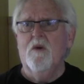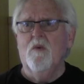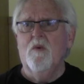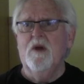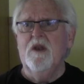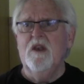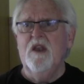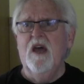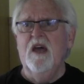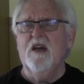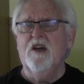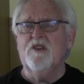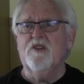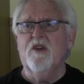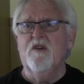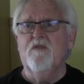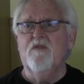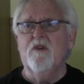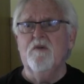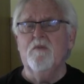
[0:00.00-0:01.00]
When
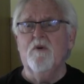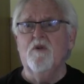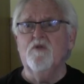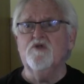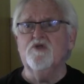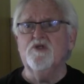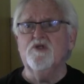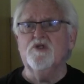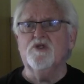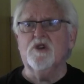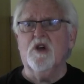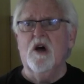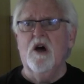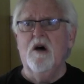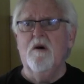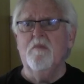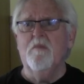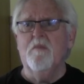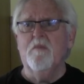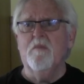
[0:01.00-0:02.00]
negative emotions
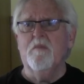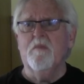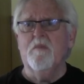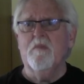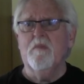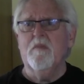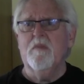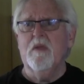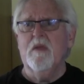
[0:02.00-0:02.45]
come,